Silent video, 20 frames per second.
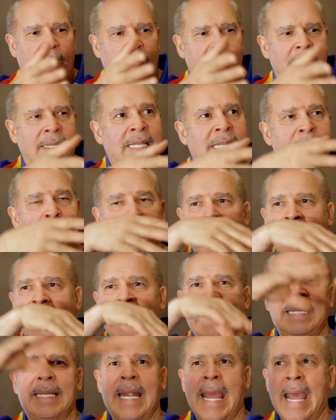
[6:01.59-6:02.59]
the
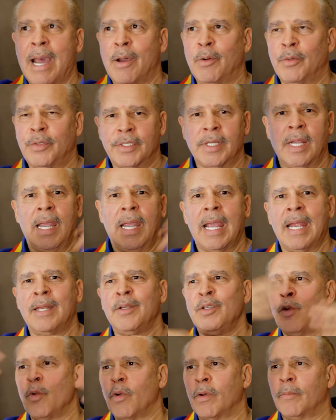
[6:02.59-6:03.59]
main house,
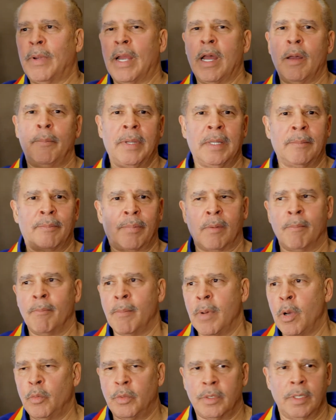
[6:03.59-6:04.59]
and you're helping
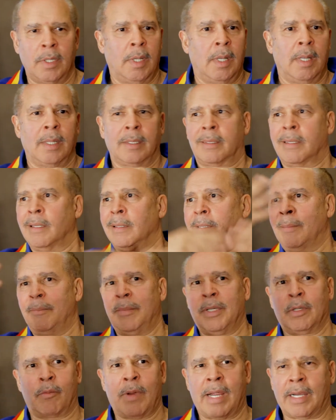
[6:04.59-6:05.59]
promote
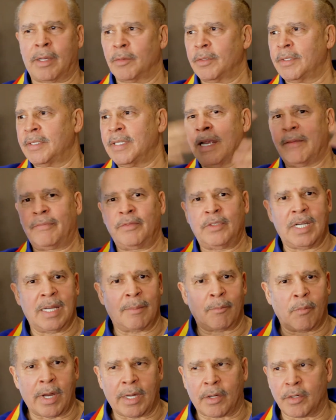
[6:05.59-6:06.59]
Columbia Records, Def
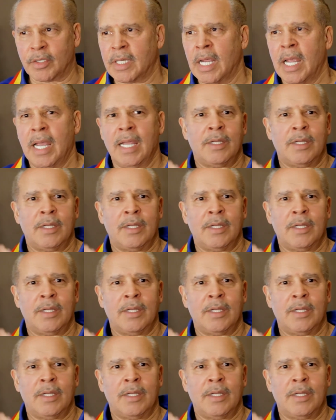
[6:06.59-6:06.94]
Jam Records.